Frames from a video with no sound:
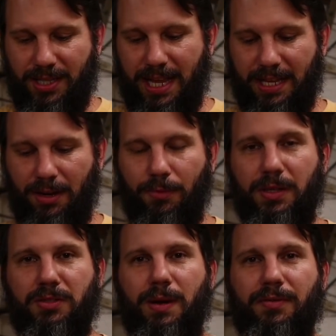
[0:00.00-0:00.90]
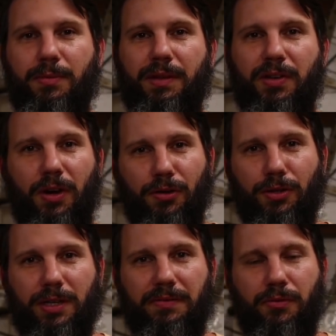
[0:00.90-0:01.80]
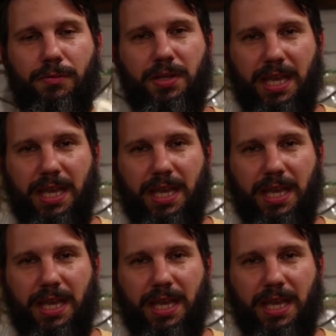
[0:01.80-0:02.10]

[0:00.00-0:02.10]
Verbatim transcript: snake at all whatsoever, but if you are looking for them,